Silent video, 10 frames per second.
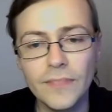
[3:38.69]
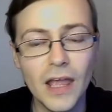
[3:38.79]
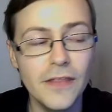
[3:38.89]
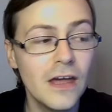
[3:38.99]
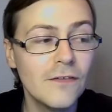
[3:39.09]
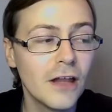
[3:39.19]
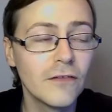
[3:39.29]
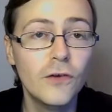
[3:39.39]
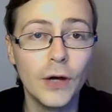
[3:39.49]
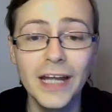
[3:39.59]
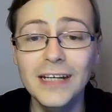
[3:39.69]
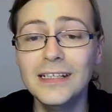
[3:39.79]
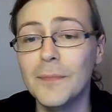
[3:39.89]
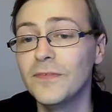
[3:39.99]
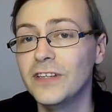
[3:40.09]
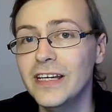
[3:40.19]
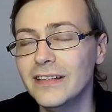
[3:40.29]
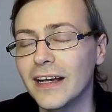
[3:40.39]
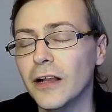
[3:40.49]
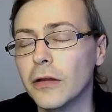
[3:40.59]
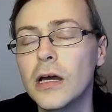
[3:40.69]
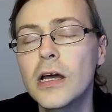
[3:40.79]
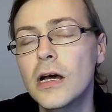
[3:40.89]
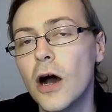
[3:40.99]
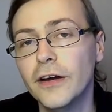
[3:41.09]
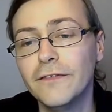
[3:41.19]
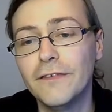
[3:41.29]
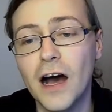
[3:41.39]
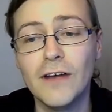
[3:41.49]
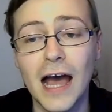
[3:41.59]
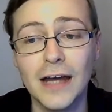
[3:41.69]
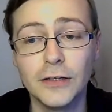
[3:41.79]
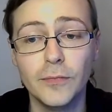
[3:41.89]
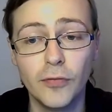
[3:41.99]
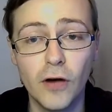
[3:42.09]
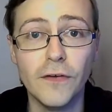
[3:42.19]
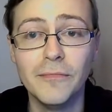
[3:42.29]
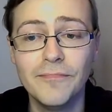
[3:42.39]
They've asked for in-depth details on her father and her brother.